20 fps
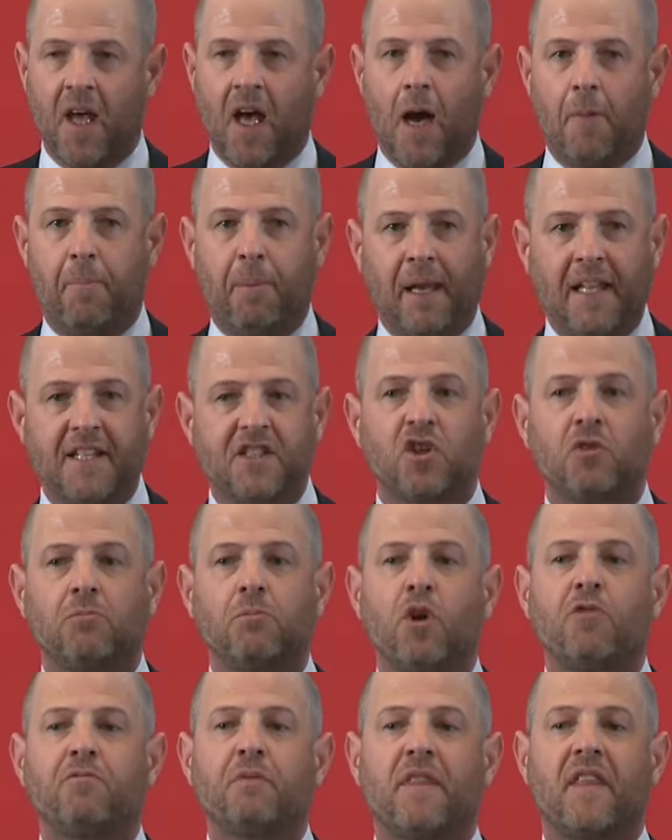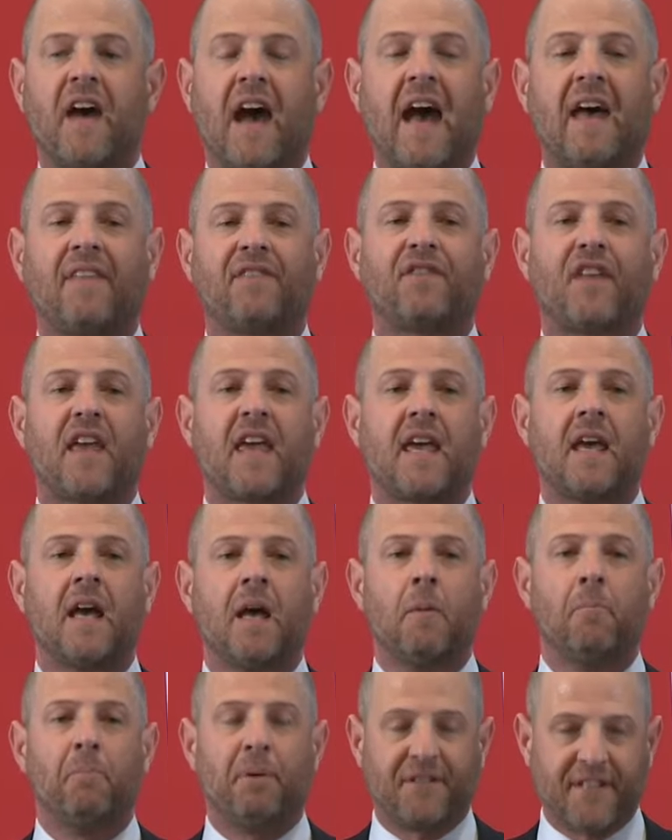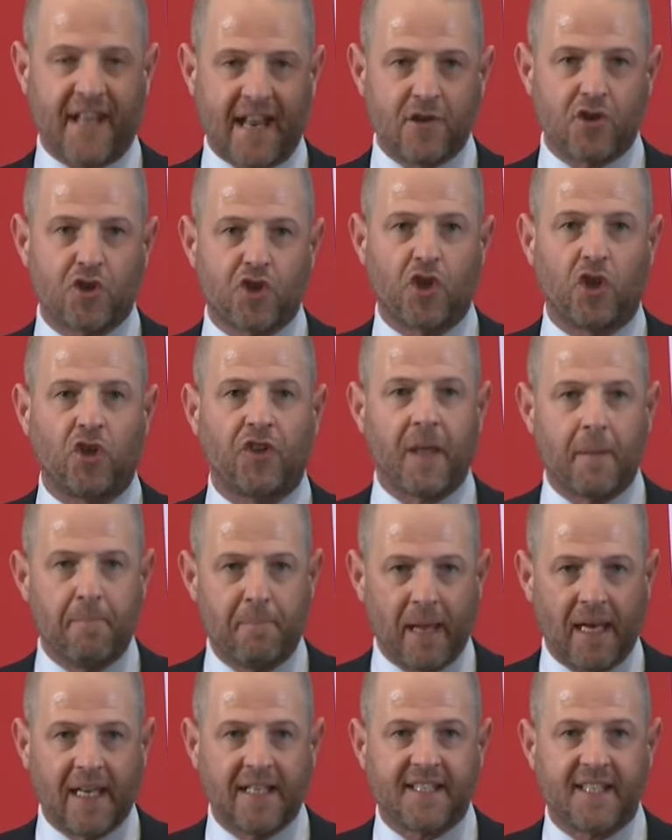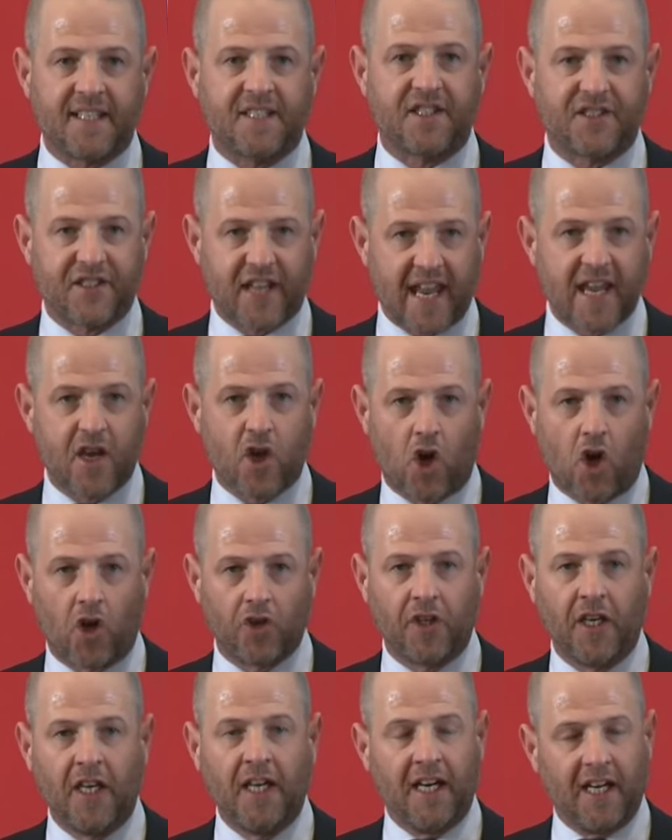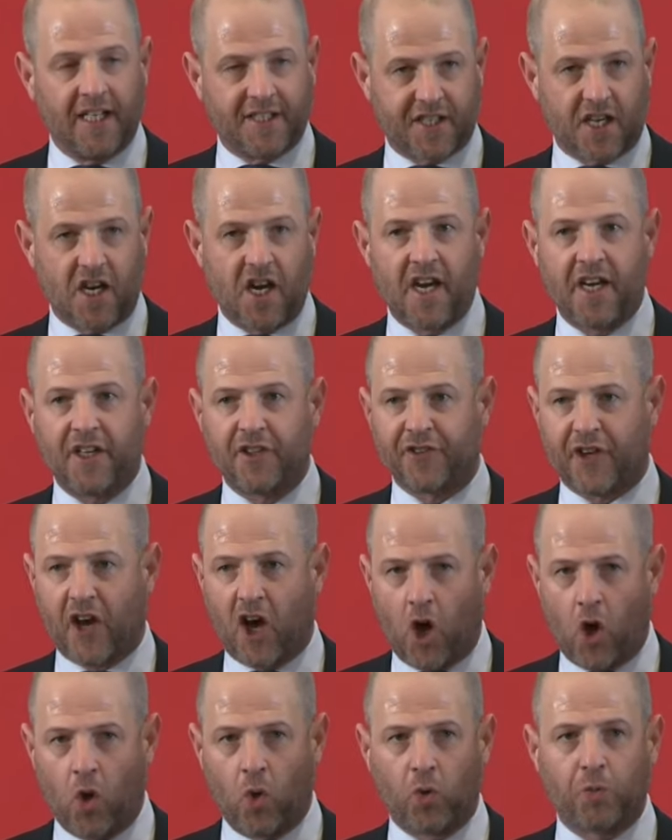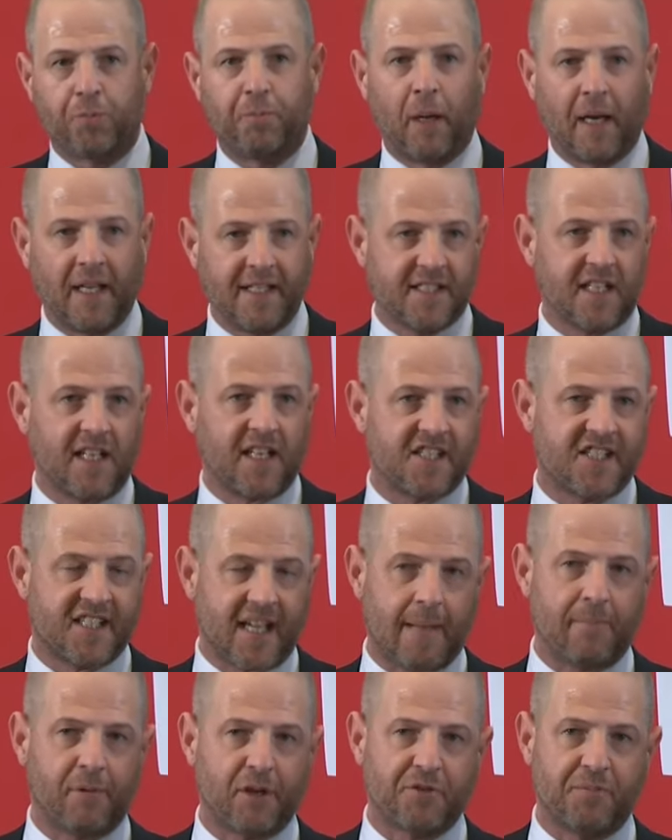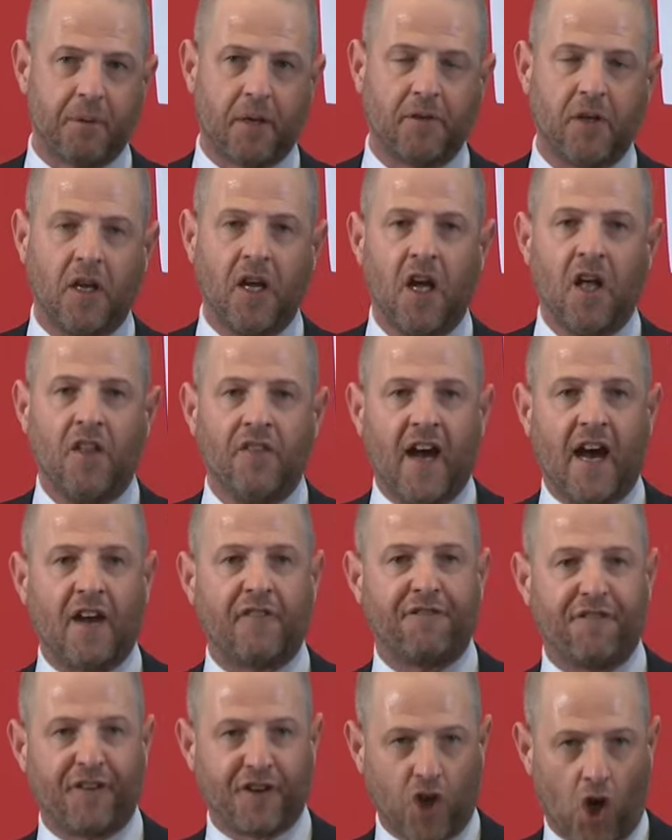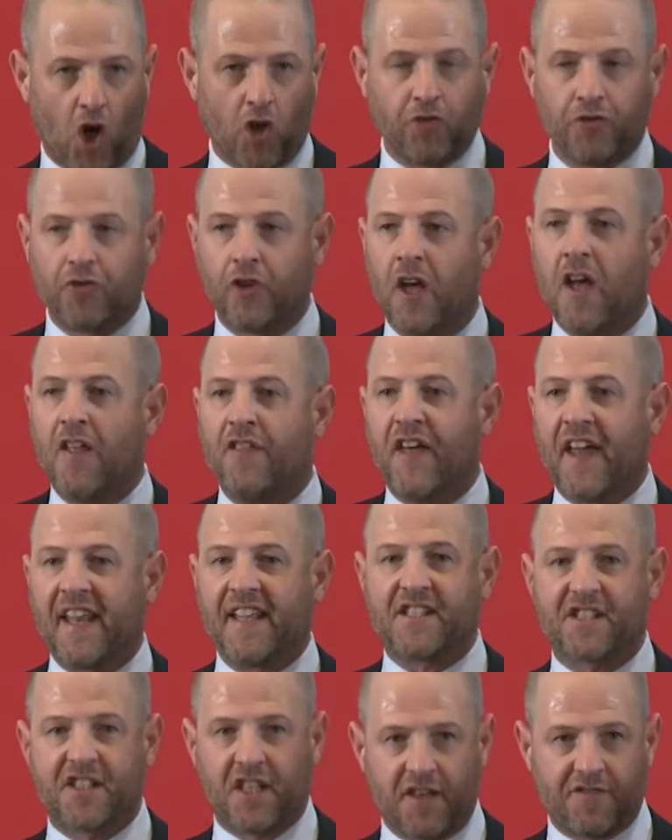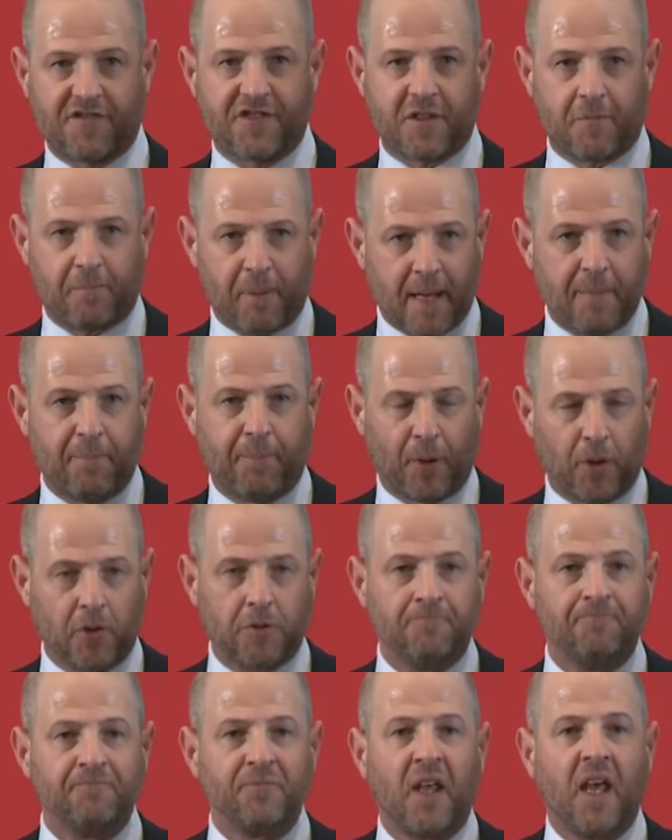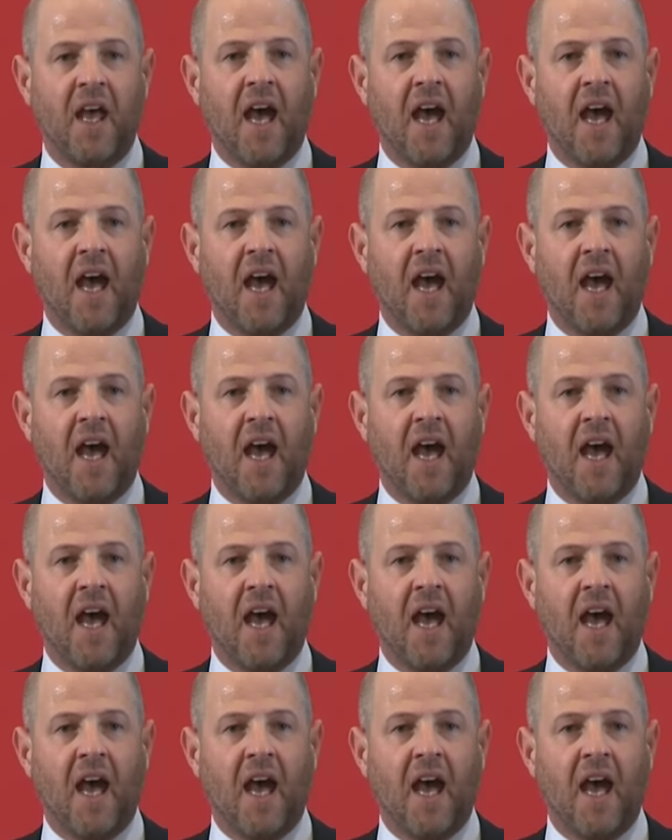A political movement that had the potential, the ability to take on a tired old political establishment that had forgotten that it serves the people.